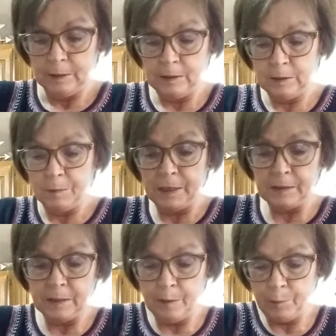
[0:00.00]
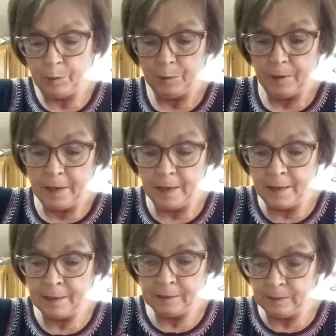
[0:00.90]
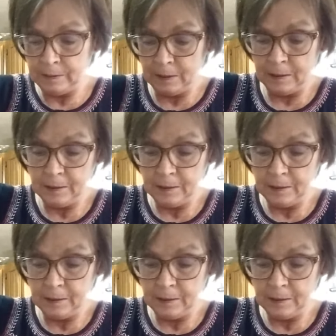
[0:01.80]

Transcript: just mix it up with your hands.